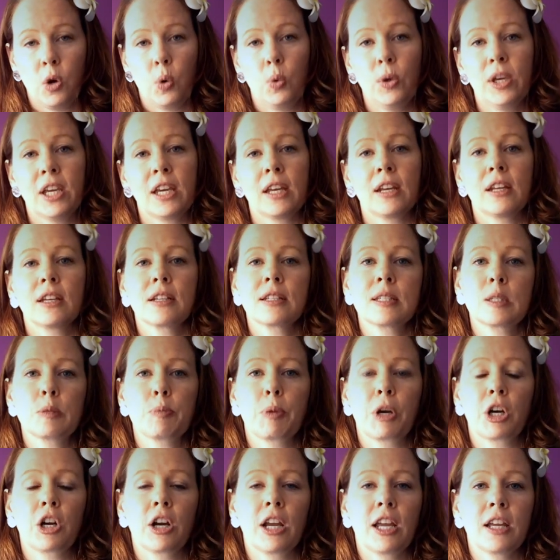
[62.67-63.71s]
We can
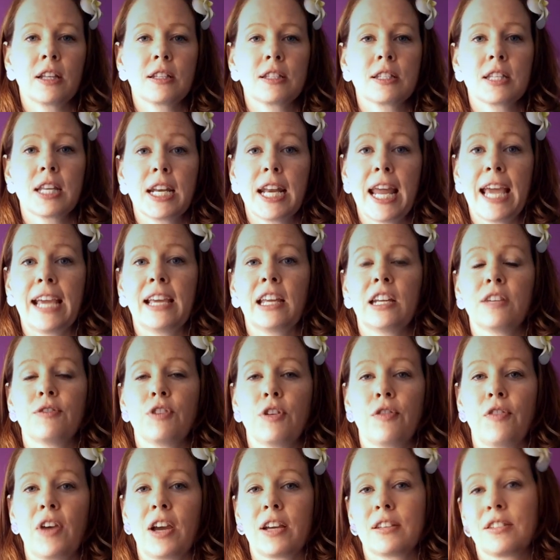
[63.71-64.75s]
experience negative
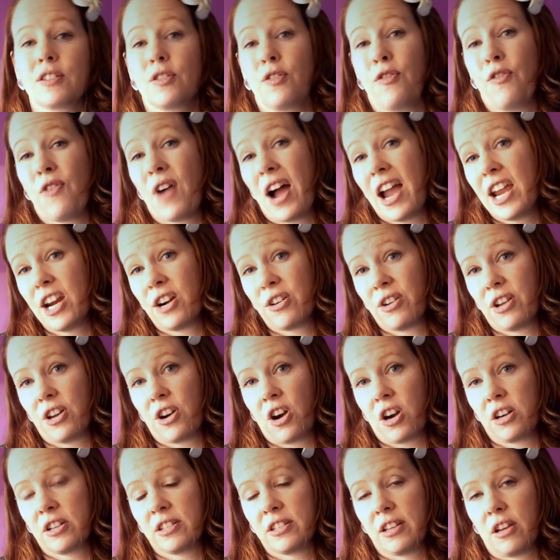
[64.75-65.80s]
effects of fire in
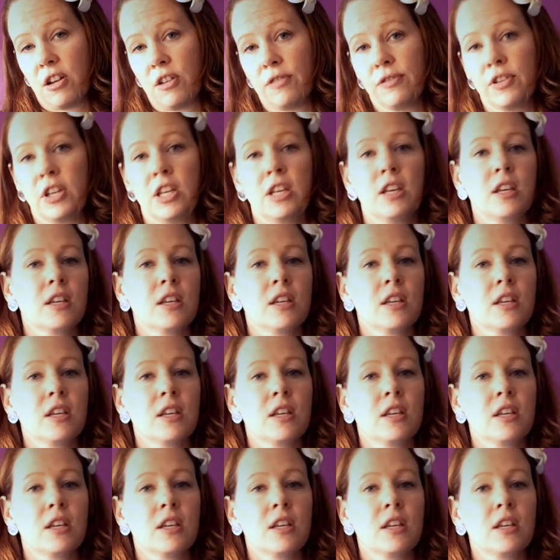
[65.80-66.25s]
ourselves,